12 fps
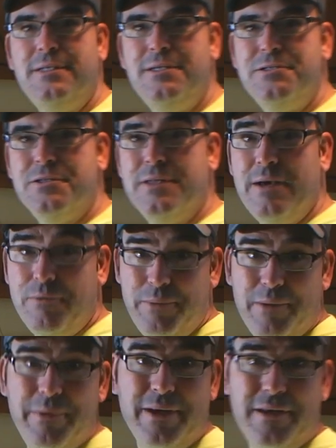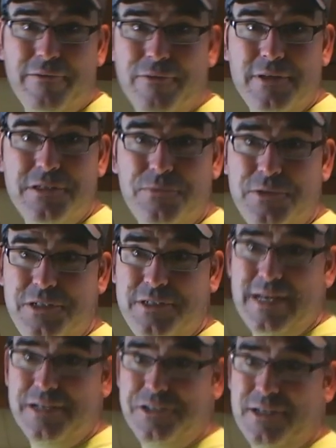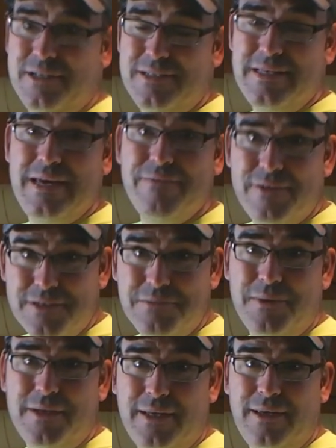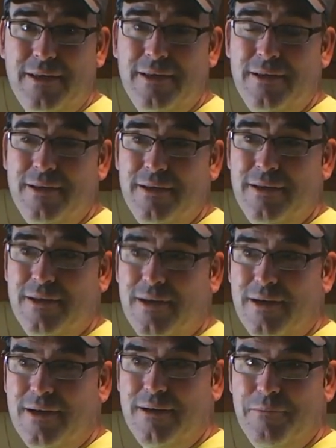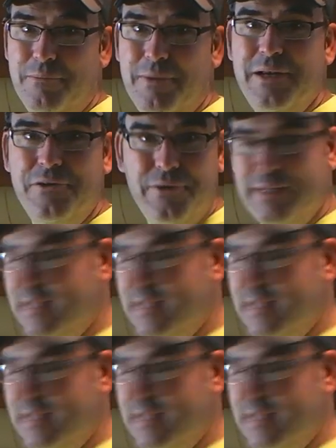So that will be a big difference, which is actually going to save us money by doing